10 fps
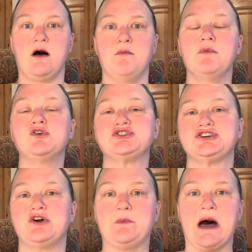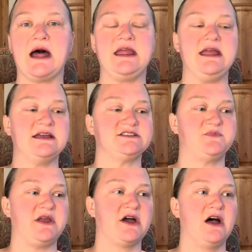emotional body is
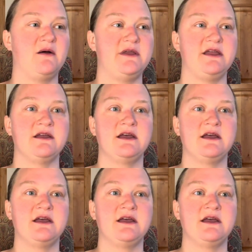becoming